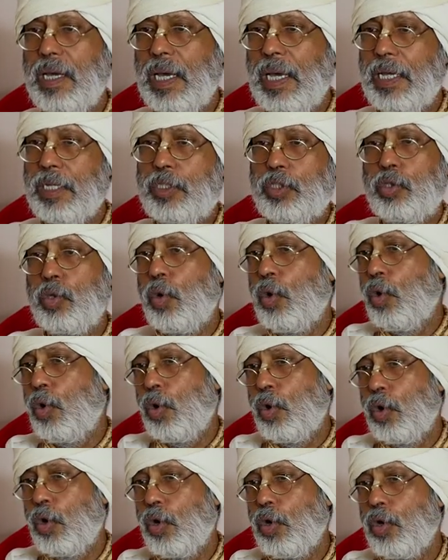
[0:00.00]
uh,
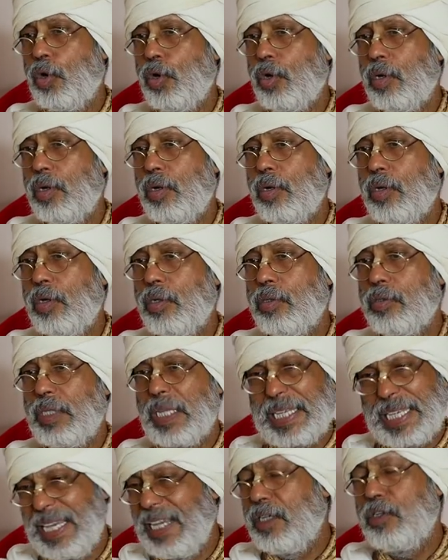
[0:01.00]
to
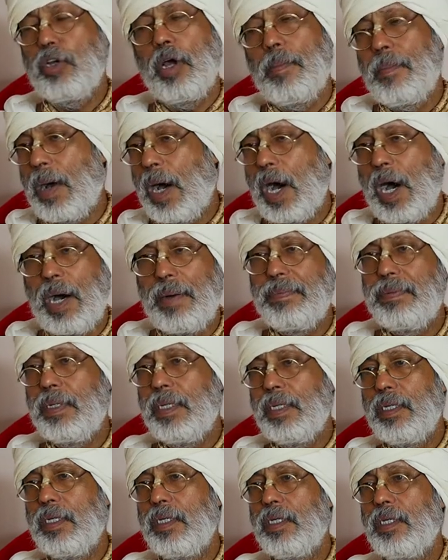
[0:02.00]
the kingdom of,
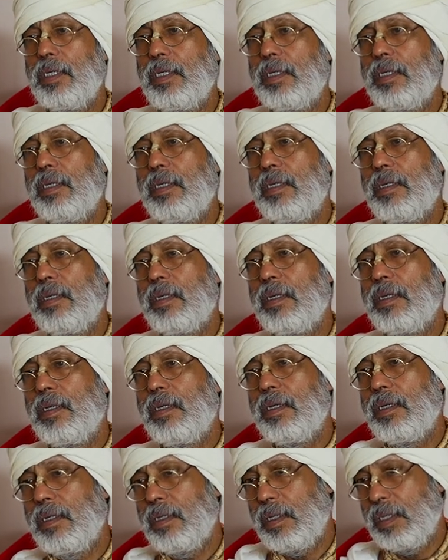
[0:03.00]

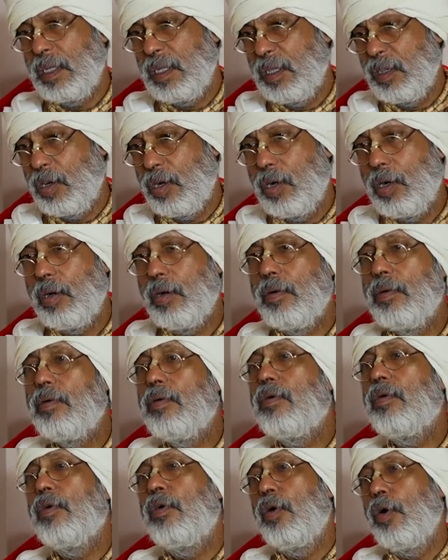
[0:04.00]
you know,
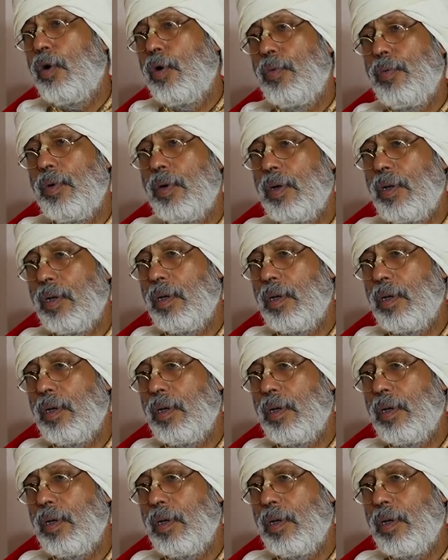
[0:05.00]
who?